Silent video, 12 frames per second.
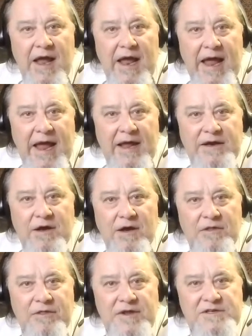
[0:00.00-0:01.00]
And
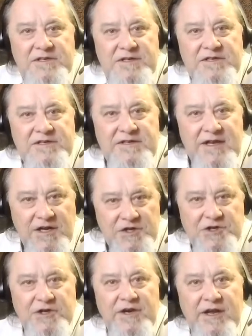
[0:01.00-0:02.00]
this
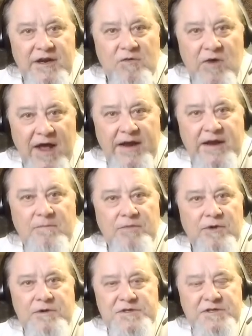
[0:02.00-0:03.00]
distinction in red and
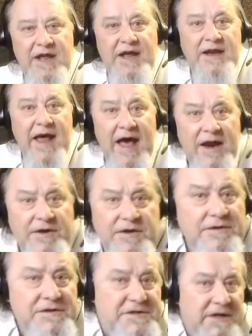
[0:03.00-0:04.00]
blue state
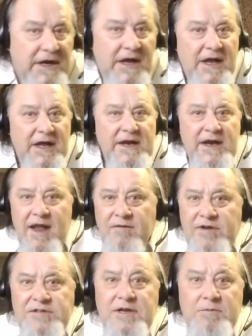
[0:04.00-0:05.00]
attitudes
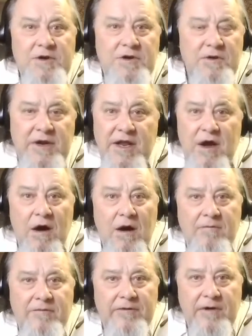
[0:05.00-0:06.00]
never seemed to do any
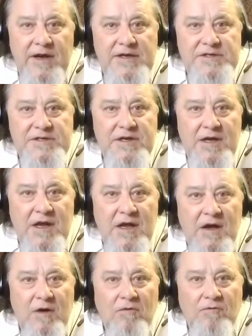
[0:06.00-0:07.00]
harm for us.
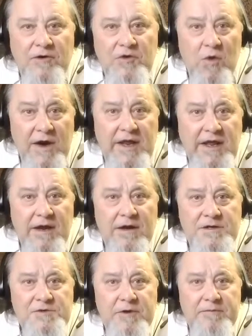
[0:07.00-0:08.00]
For 20
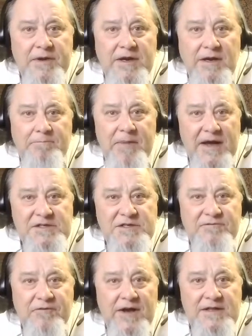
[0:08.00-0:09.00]
years, we've been best
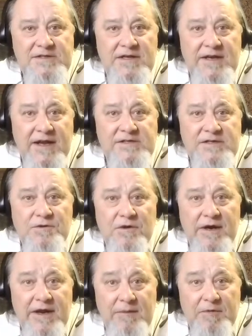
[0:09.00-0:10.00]
friends and next
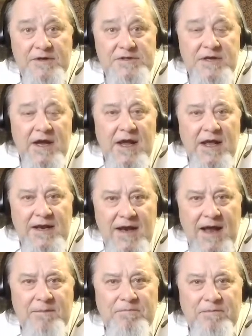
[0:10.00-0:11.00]
door neighbors,
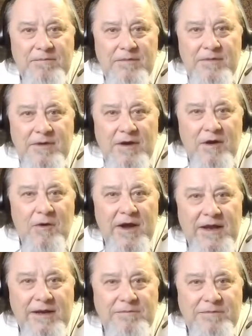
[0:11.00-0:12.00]
not
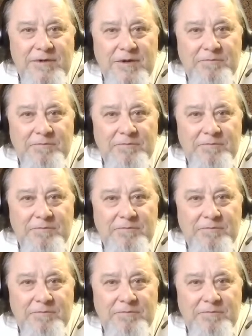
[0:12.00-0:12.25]
going to